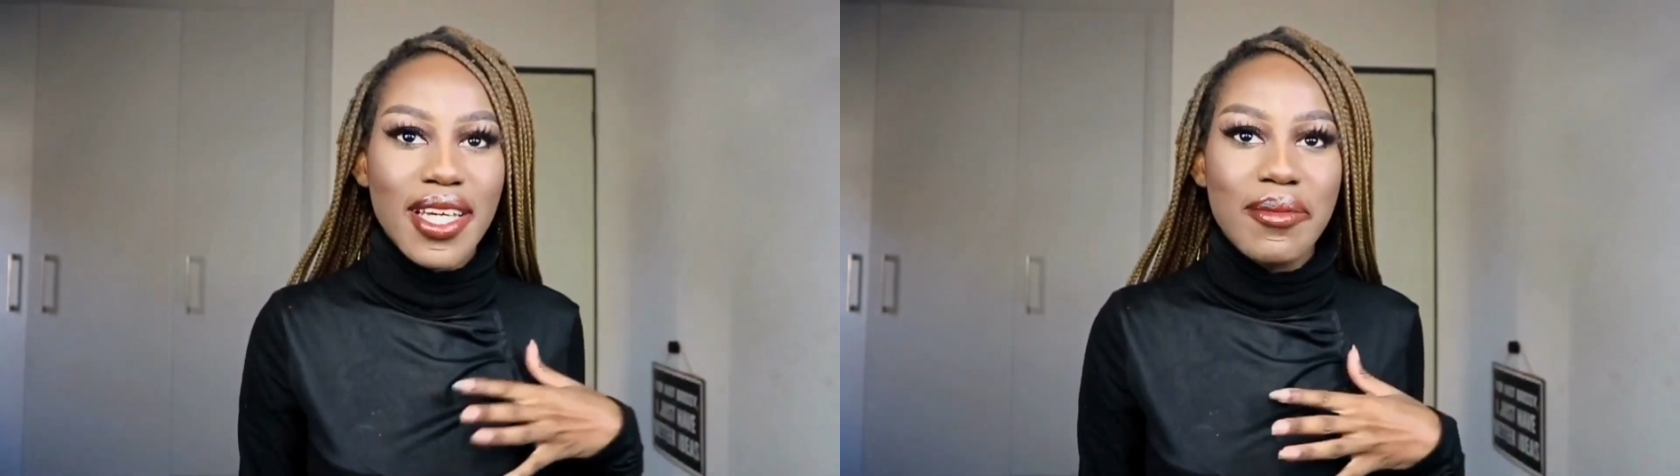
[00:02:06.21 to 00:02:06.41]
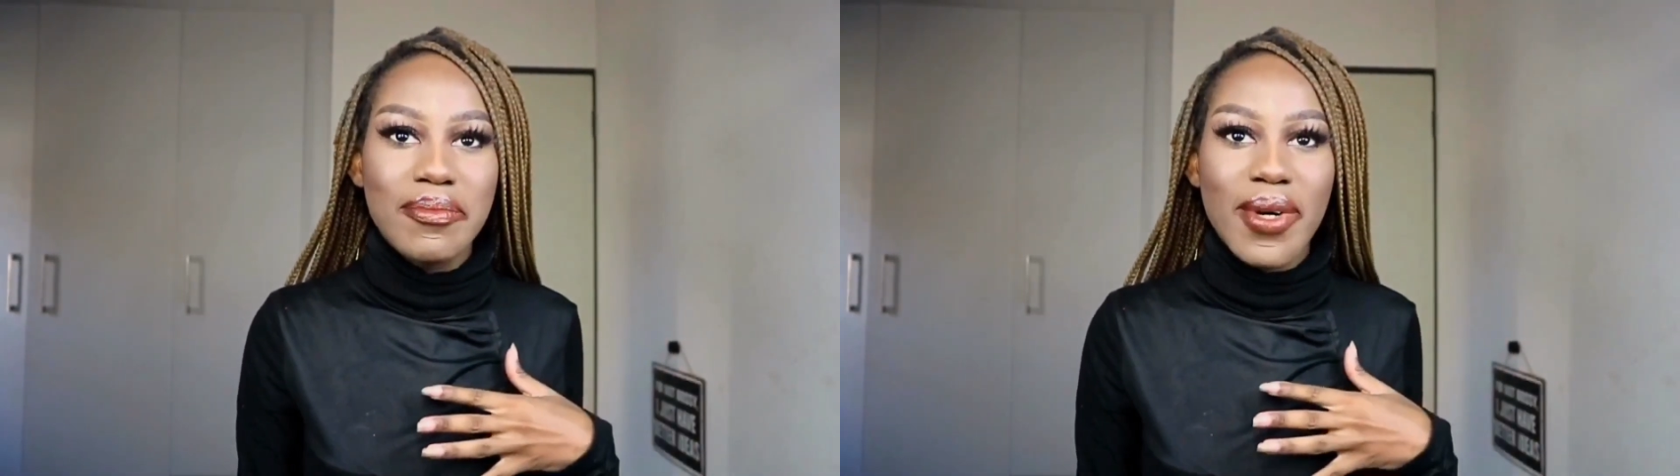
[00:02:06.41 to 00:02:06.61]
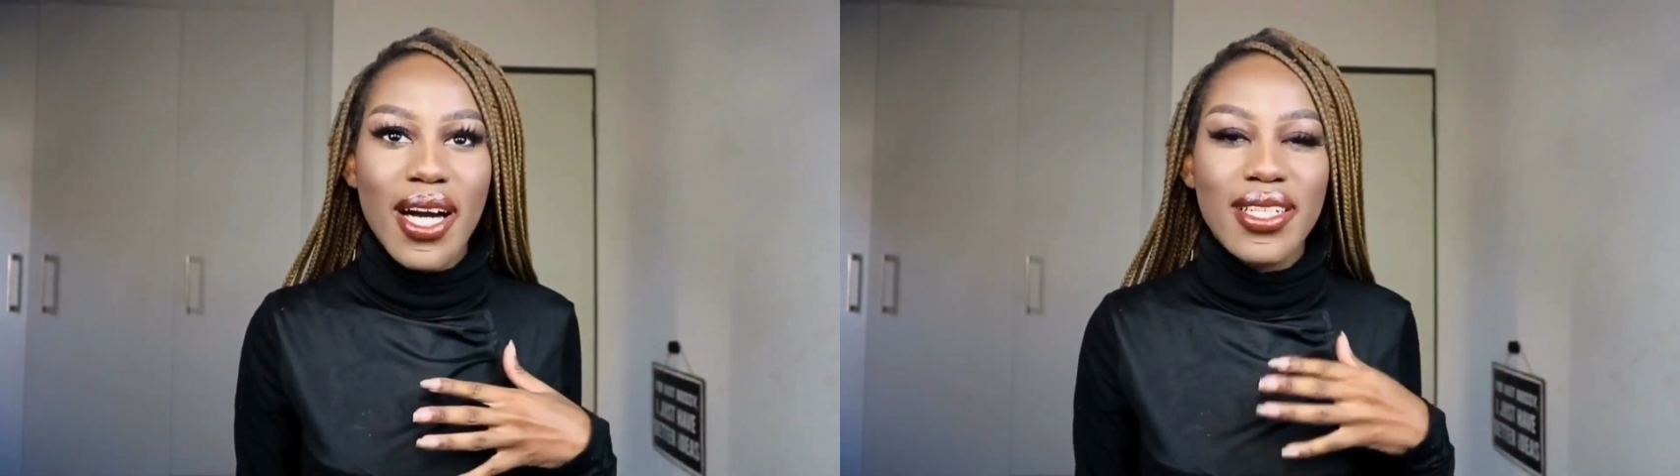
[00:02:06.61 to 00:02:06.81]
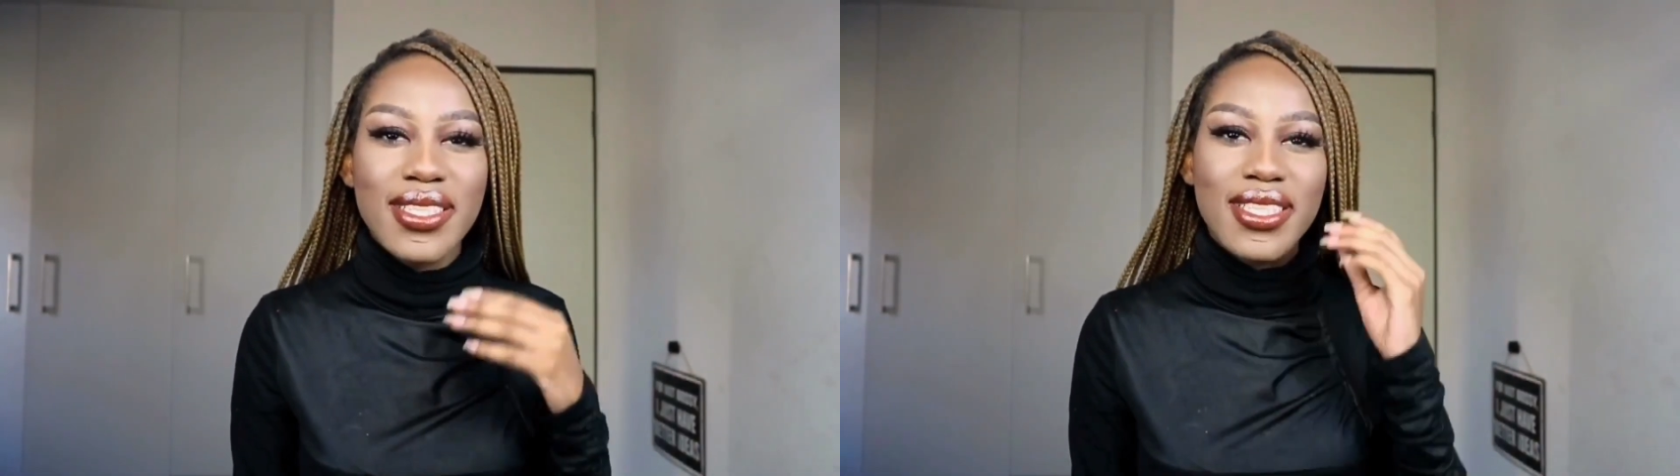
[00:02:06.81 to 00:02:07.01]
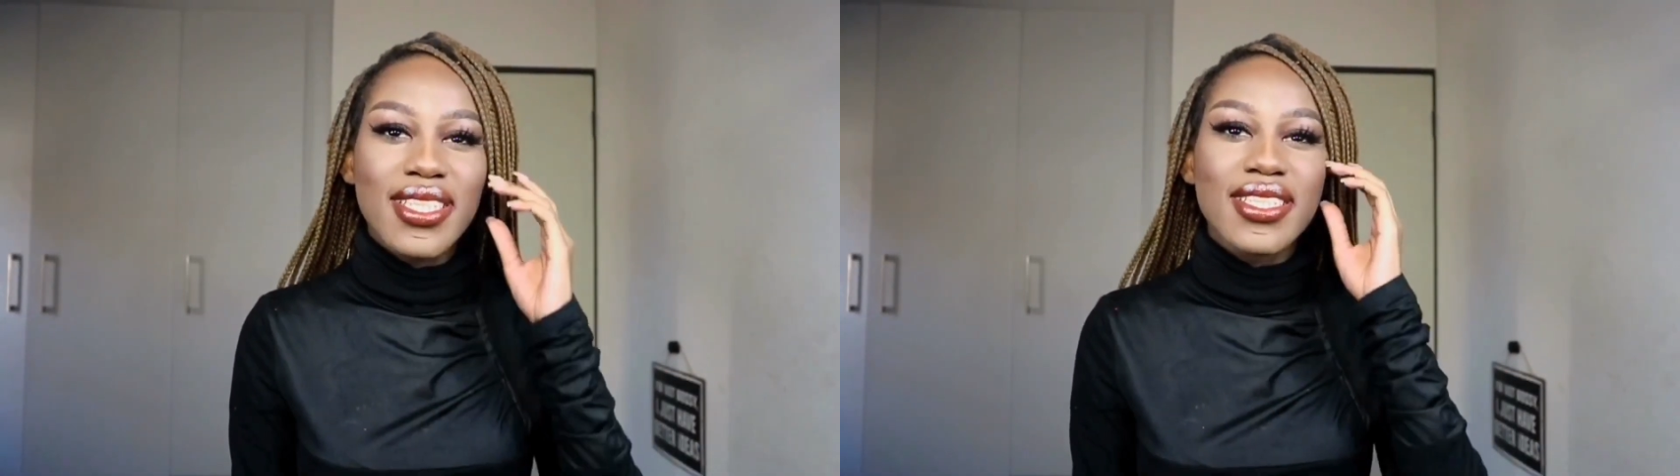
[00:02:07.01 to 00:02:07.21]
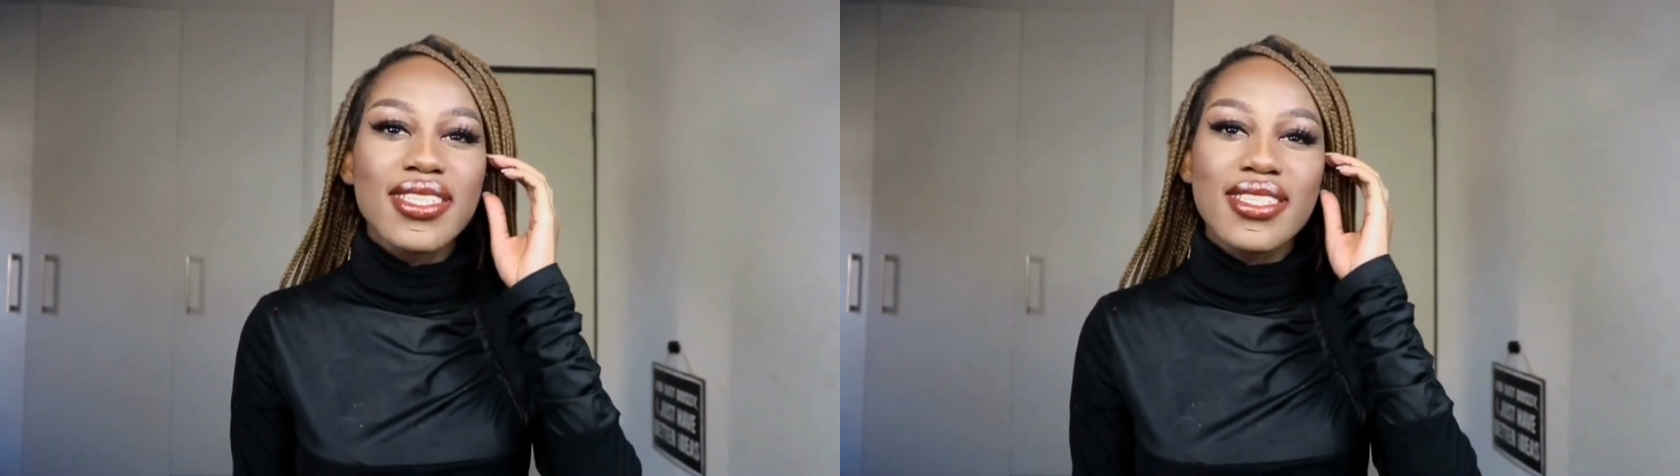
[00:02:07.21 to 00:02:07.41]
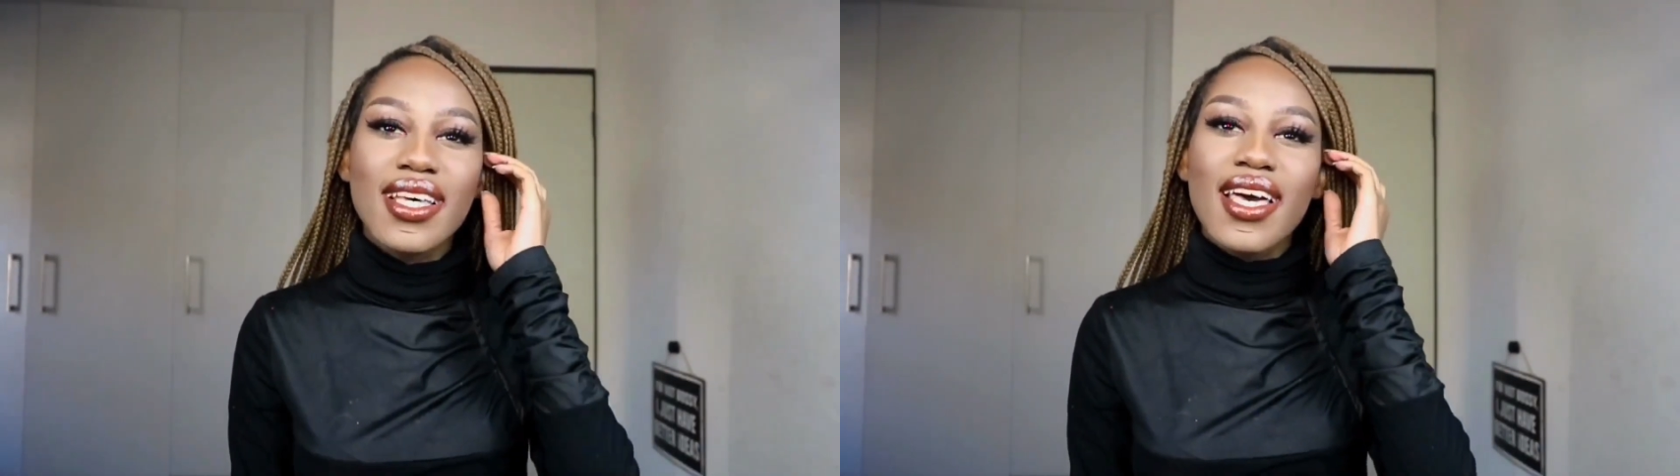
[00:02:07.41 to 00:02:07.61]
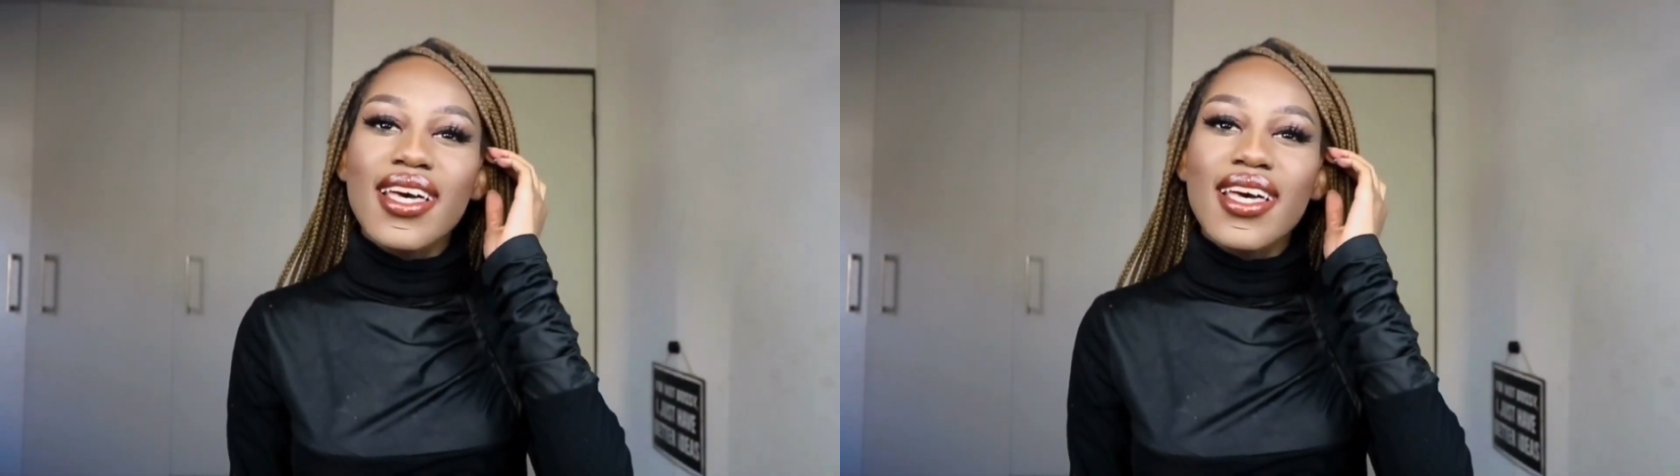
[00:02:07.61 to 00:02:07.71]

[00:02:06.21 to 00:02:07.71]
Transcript: come about, it's